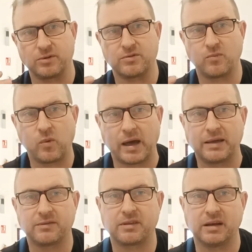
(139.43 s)
which
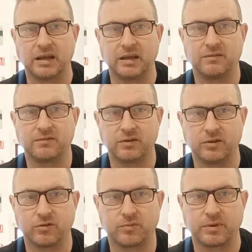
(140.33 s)
waives the need for
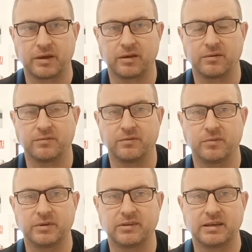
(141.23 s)
European
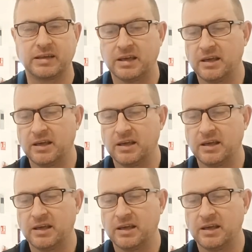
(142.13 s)
conformity.